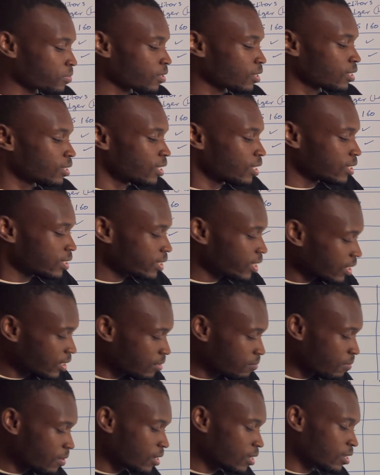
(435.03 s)
the
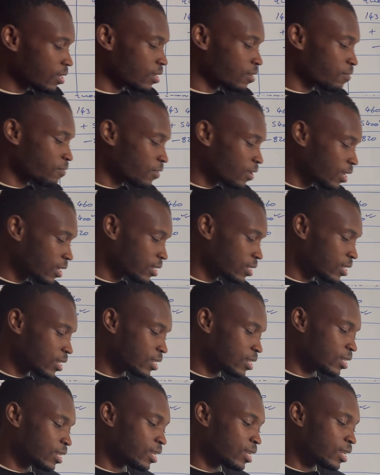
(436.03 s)
statement
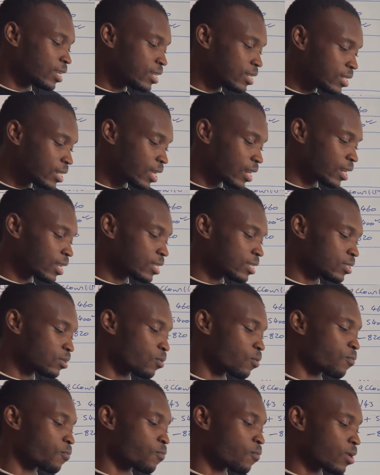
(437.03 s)
reflected interest
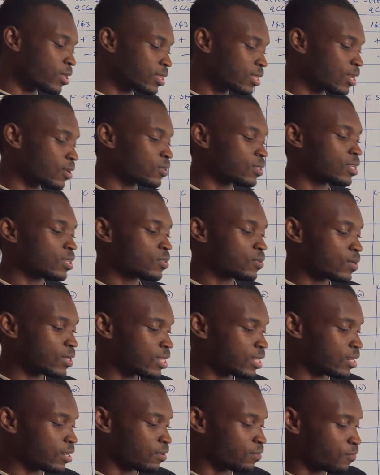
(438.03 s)
of
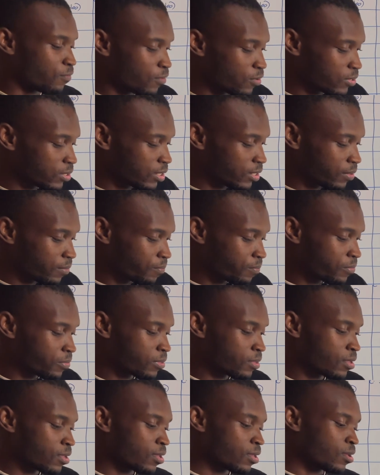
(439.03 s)
1240
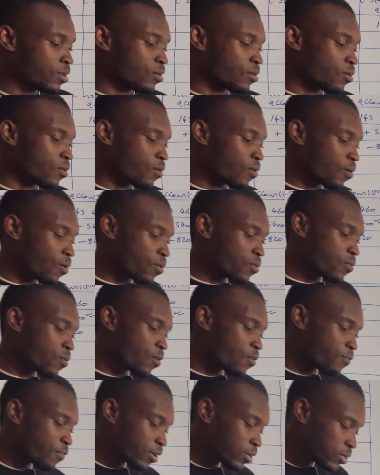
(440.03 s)
on
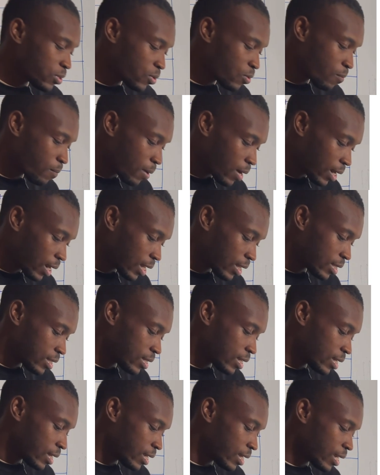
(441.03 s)
overdue balance
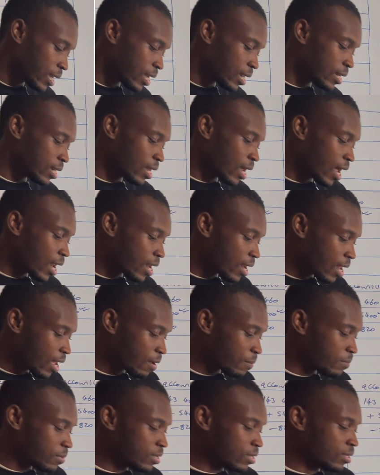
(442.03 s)
and the
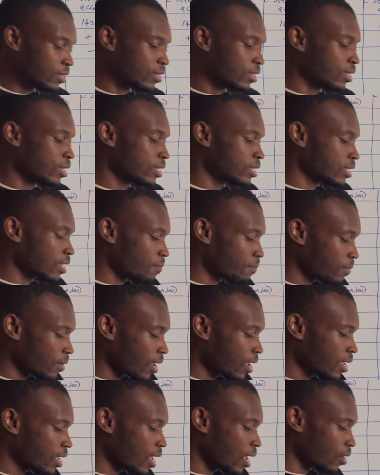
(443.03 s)
anami
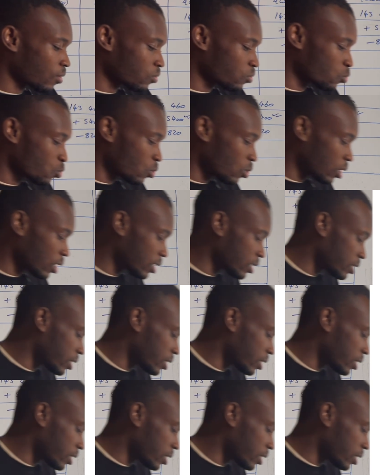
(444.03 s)
supplier acknowledged